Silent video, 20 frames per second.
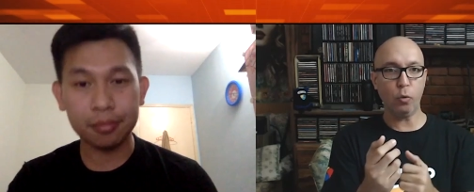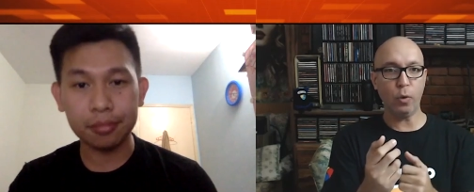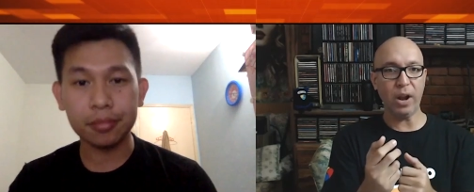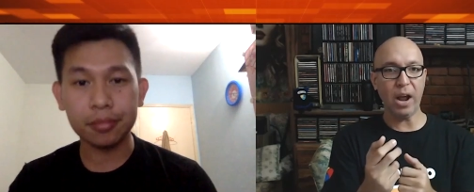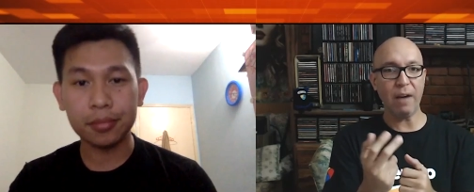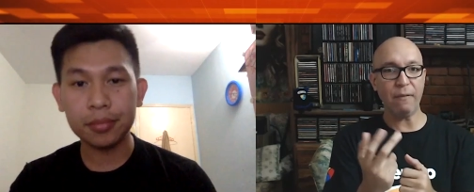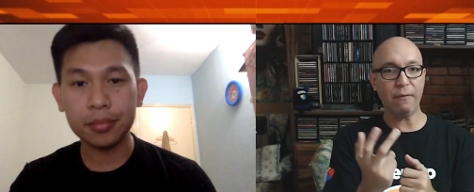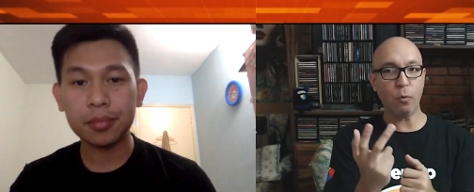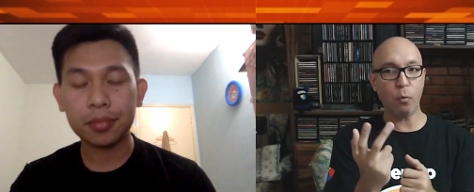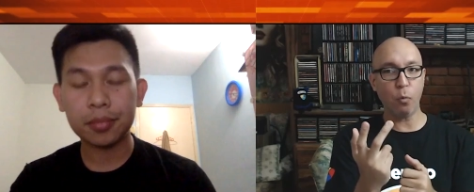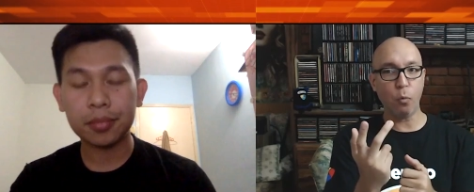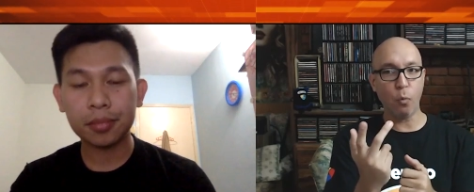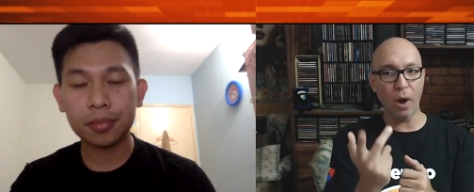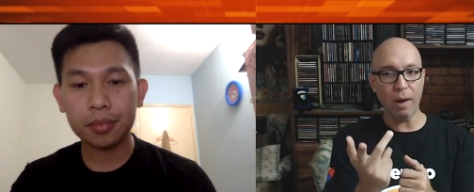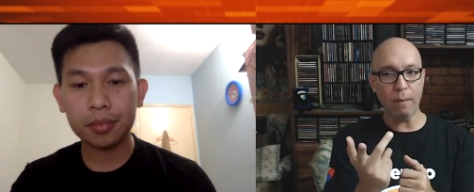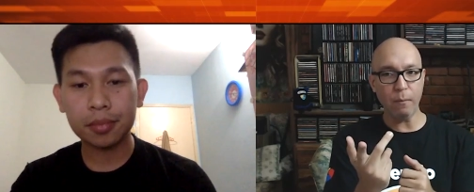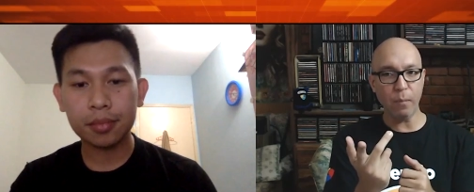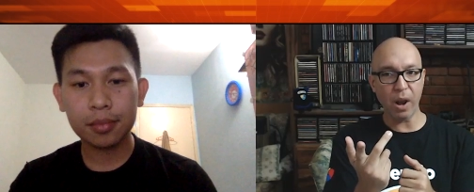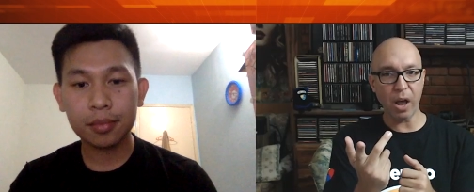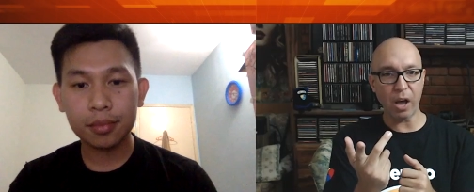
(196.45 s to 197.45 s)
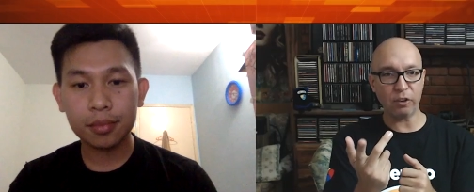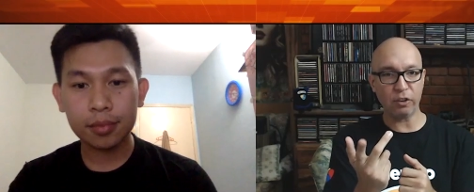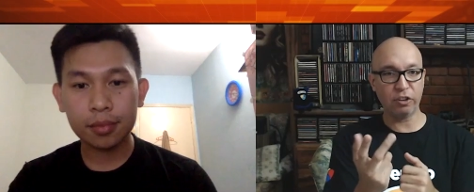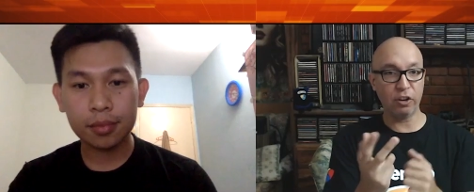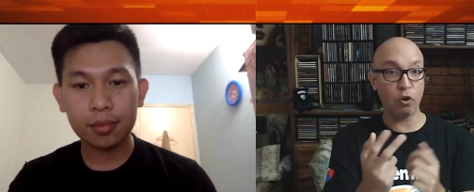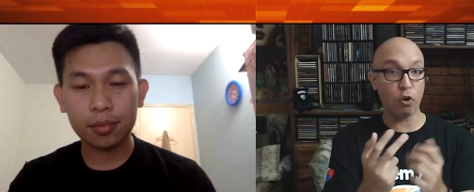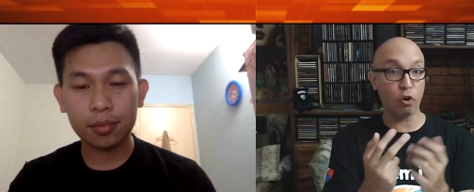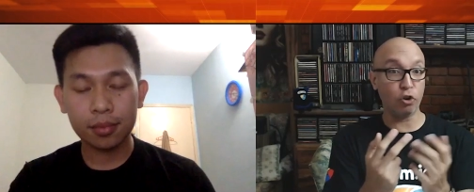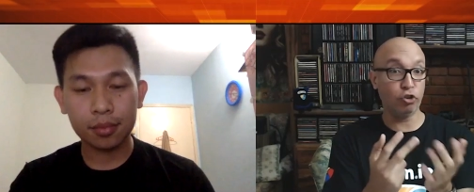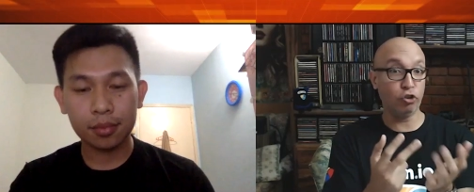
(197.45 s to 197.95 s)
Speaker 1: do we have one
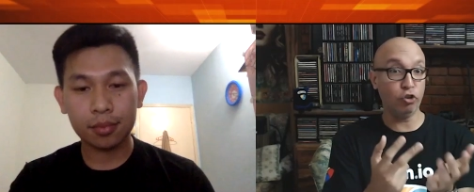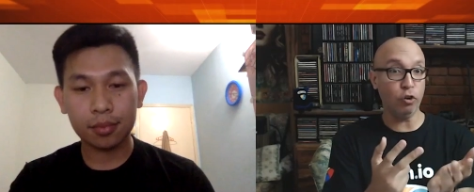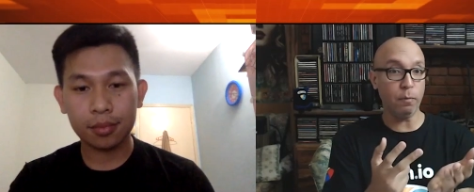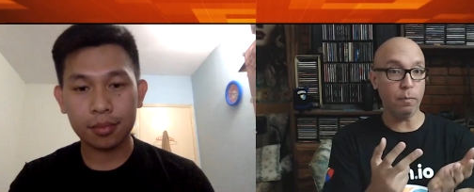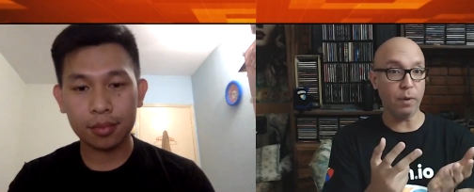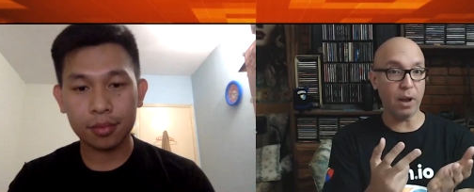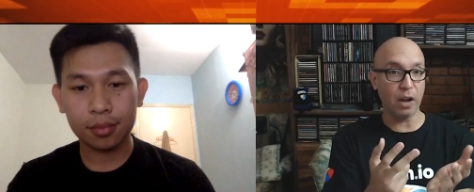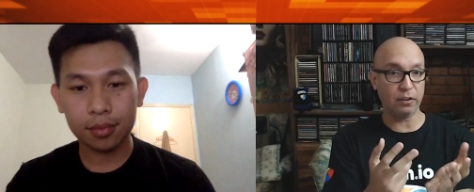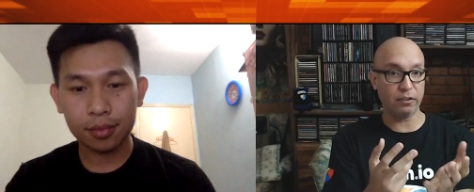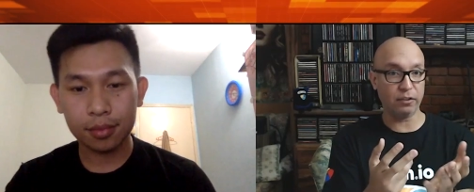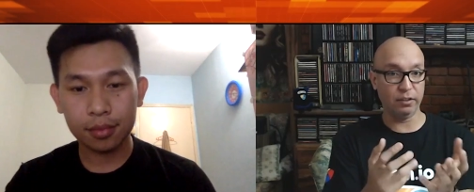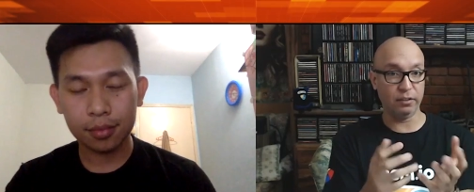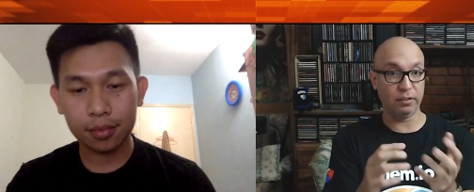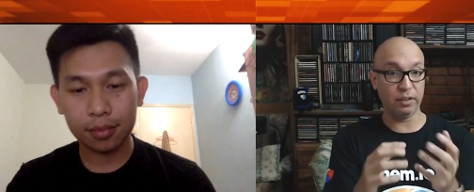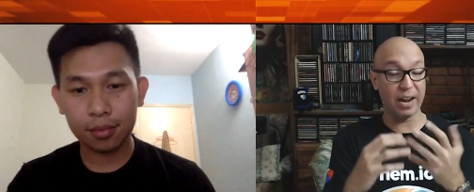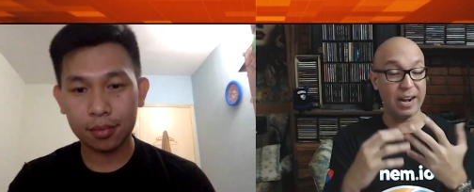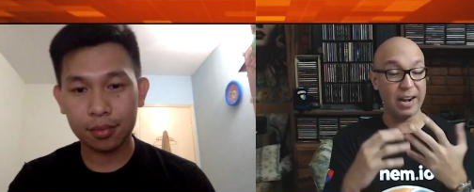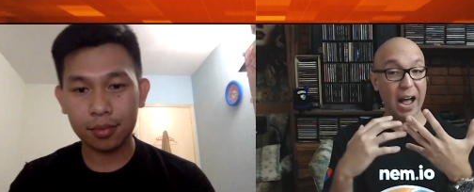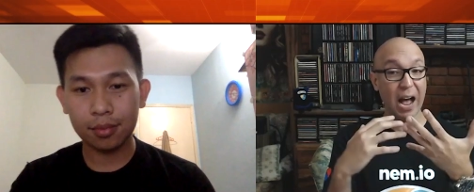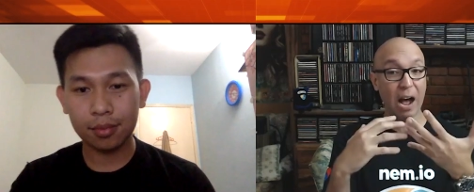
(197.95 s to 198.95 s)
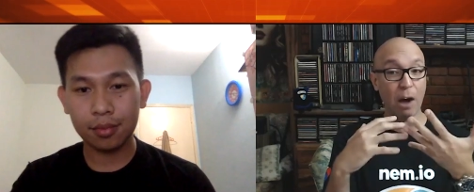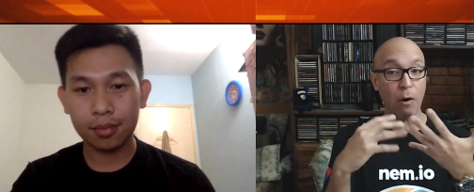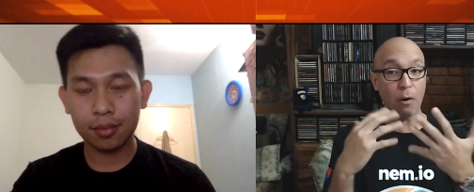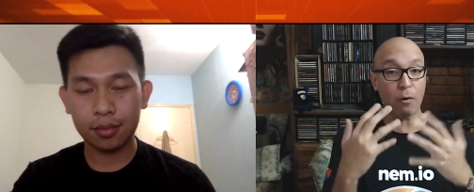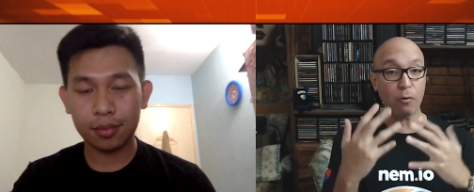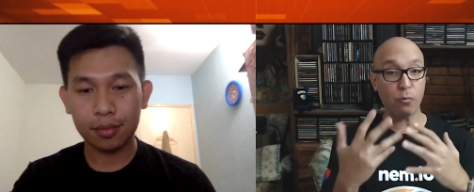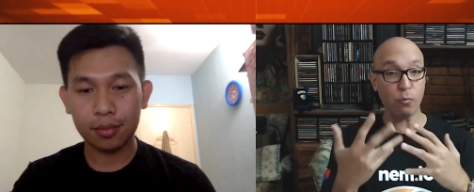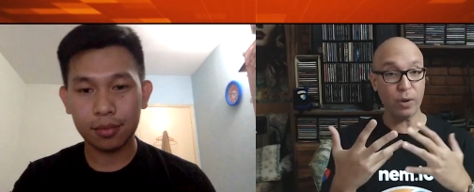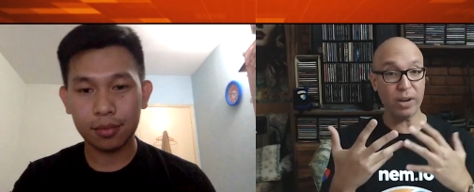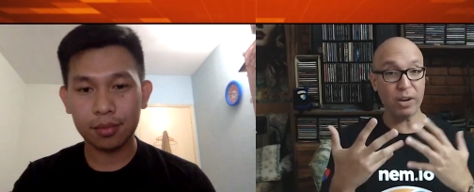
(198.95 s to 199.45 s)
blockchain or two blockchains, and
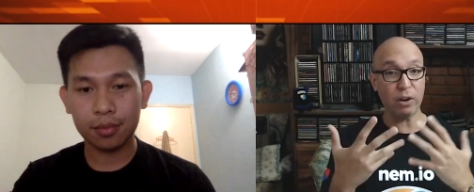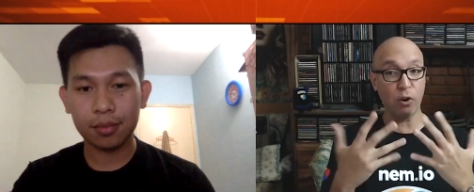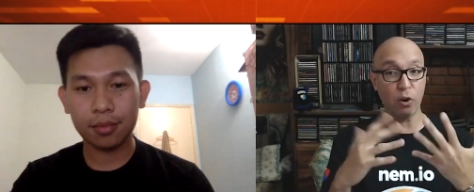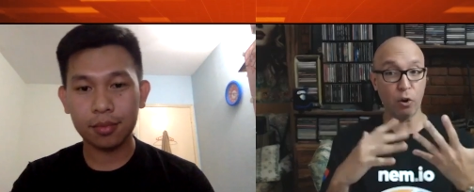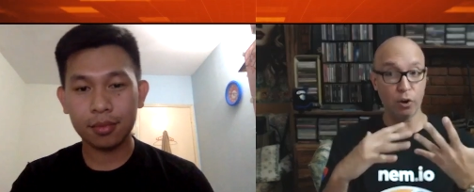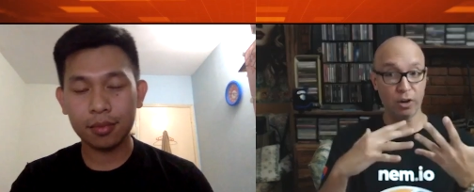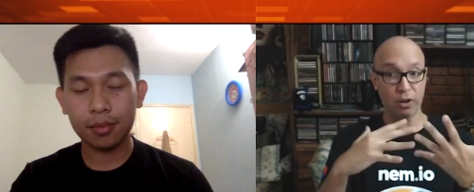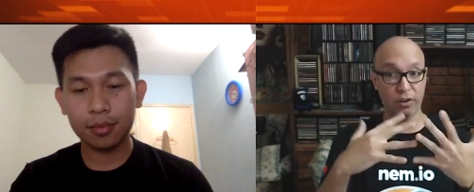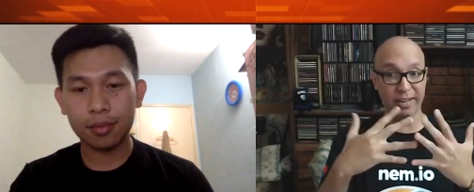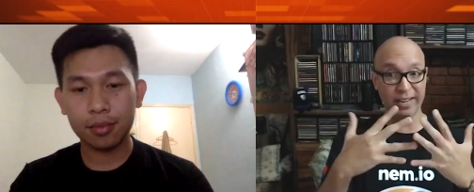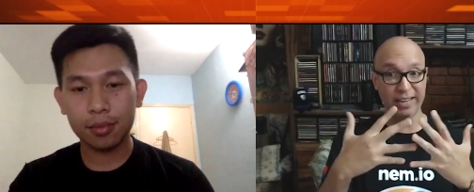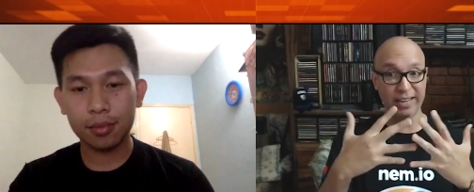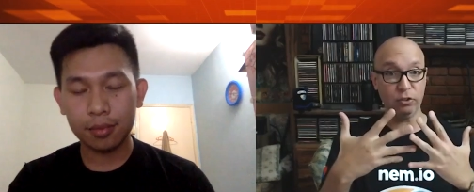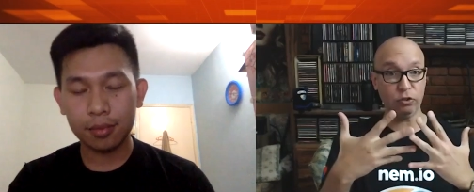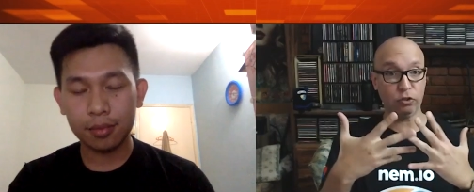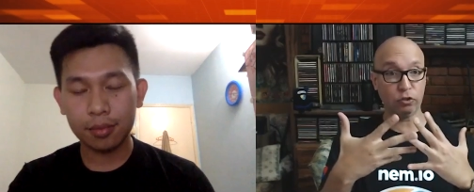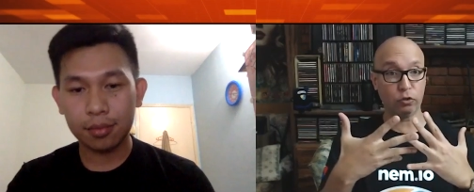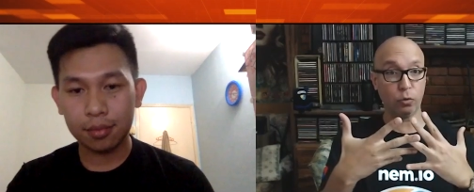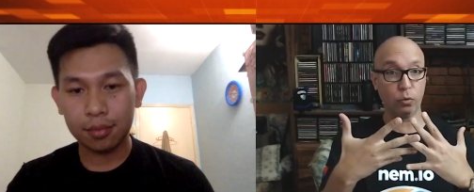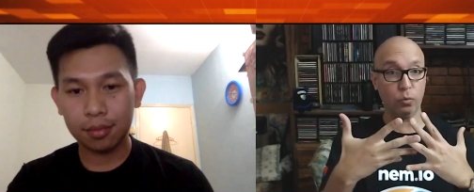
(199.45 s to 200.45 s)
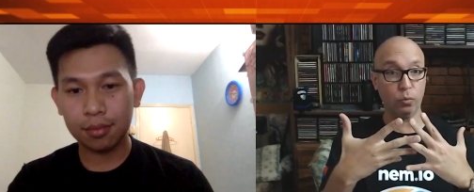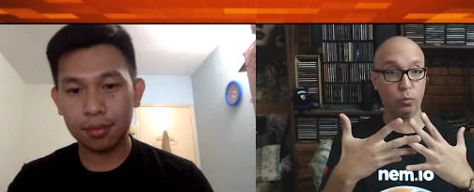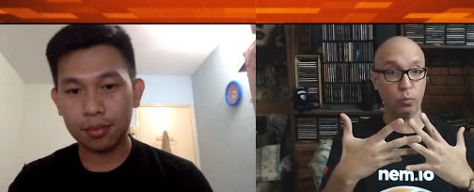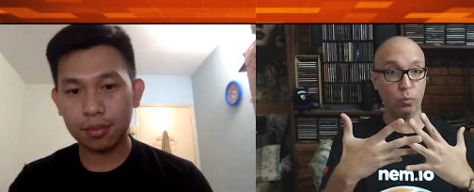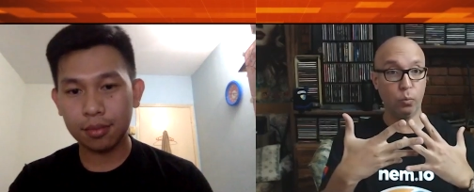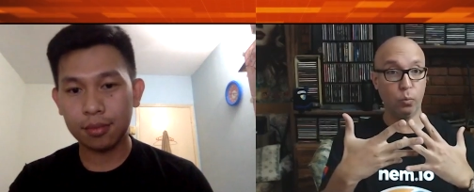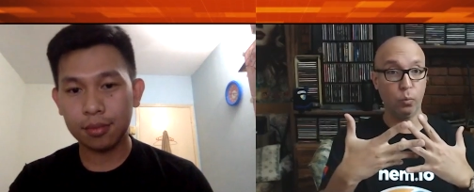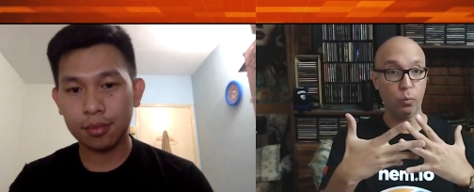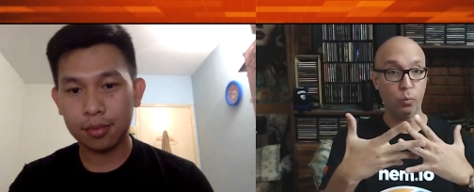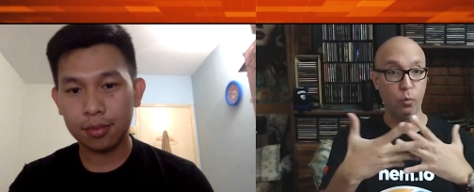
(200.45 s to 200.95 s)
how are we going to
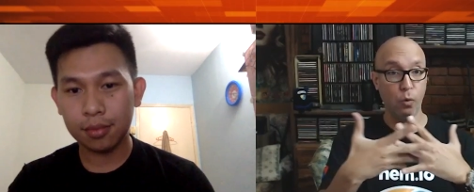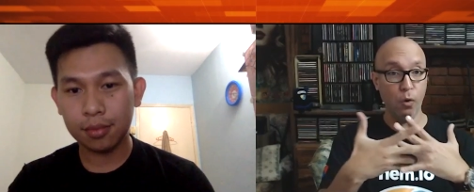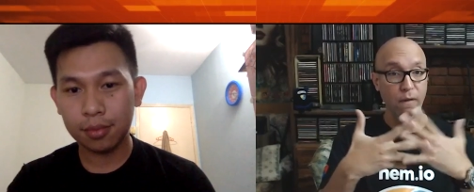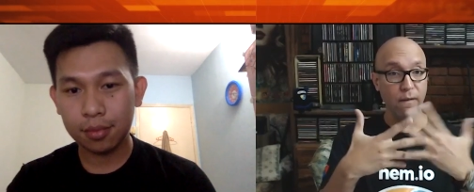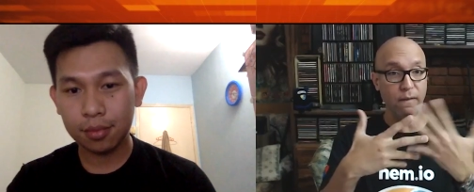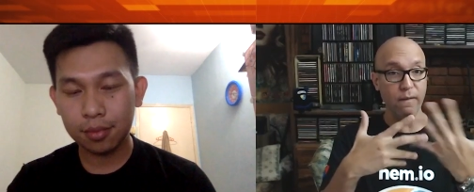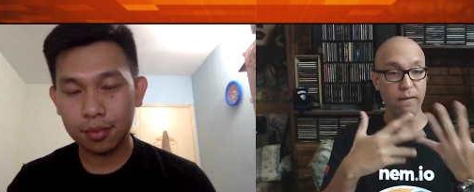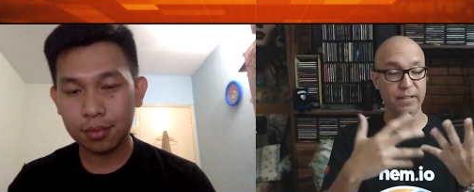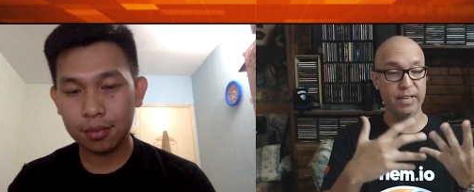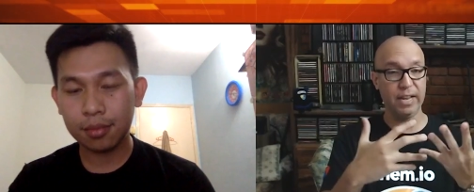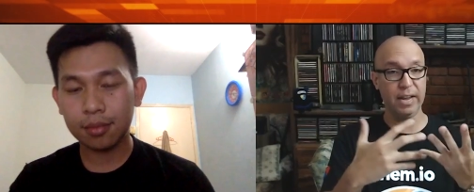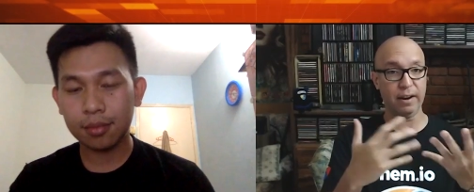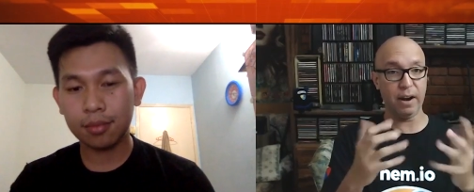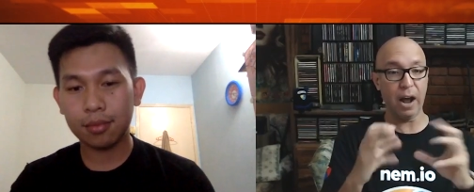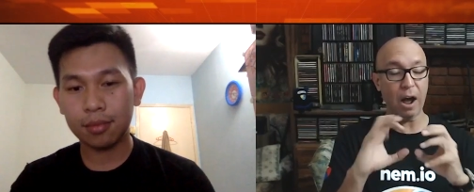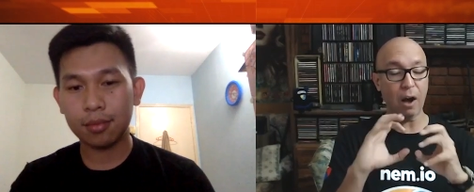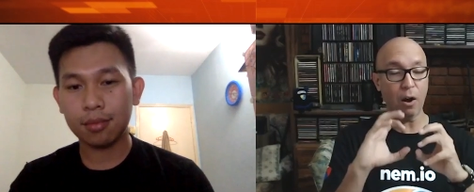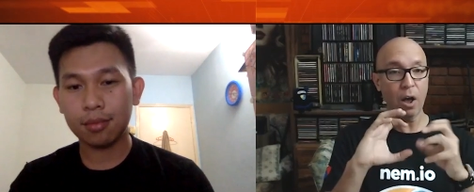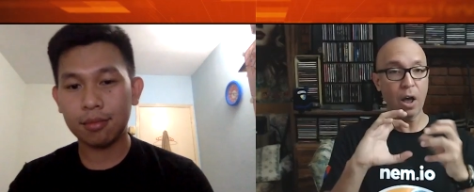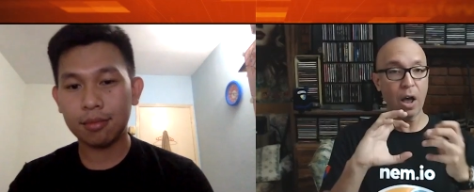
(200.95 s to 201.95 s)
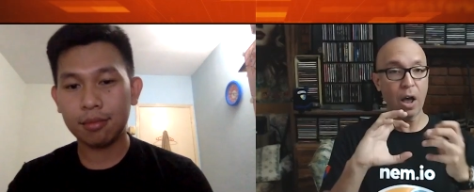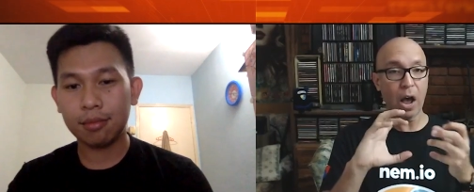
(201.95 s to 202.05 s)
interwove them? How